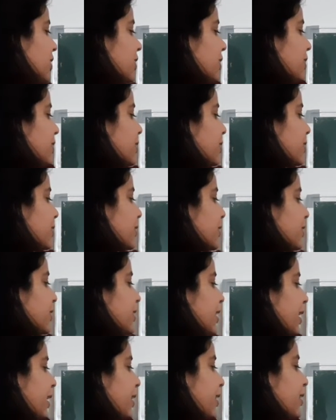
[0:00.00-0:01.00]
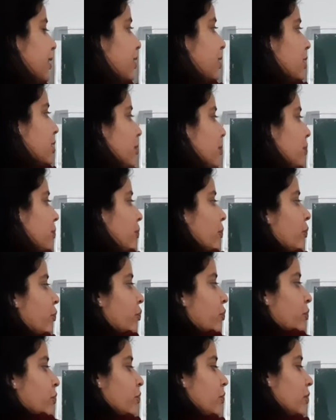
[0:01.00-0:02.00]
is second term,
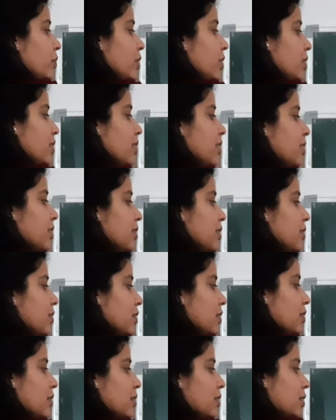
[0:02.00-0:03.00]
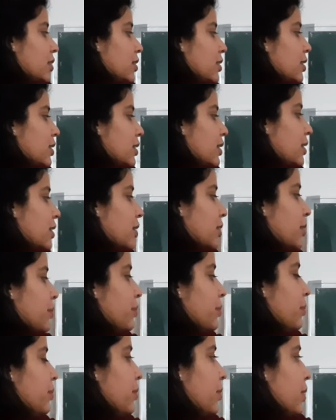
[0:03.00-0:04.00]
this is third term,
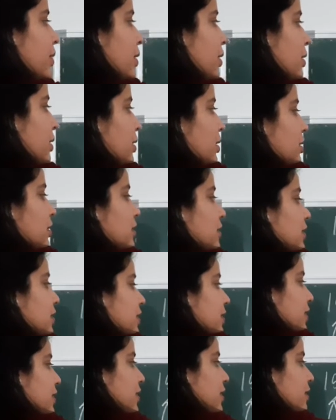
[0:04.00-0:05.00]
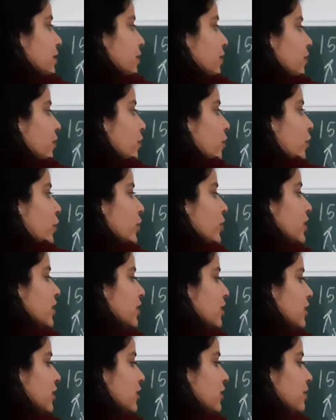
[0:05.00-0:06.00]
this is fourth
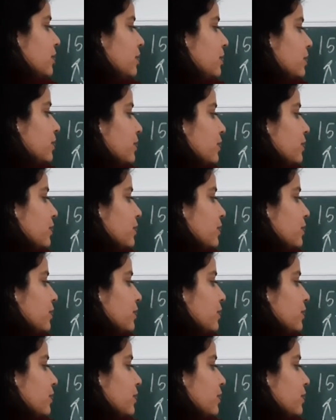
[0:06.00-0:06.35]
term,